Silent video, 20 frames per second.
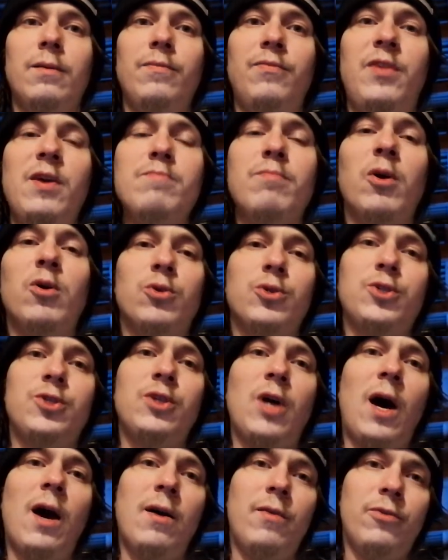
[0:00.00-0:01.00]
The
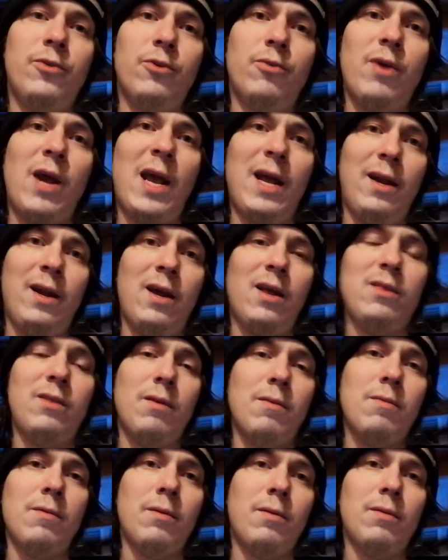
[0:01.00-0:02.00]
most
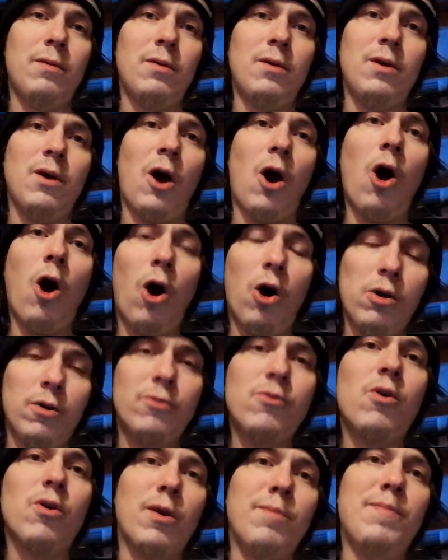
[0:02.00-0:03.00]
underrated
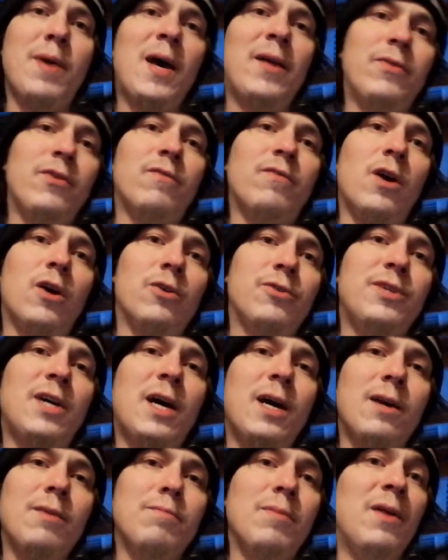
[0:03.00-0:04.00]
hard rock band of all
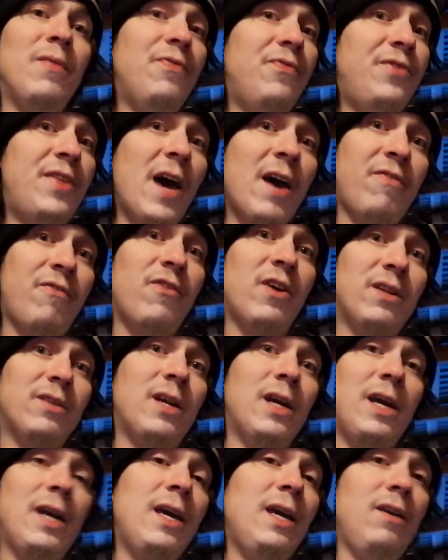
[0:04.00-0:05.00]
time,
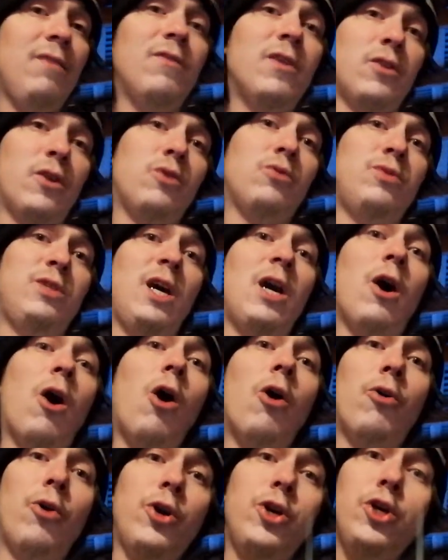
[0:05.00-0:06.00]
definitely, even though they
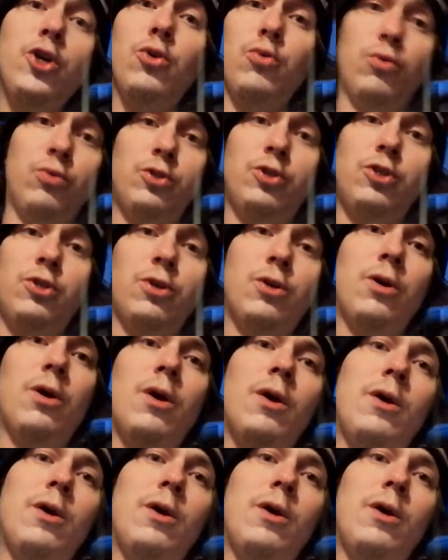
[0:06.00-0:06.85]
are huge.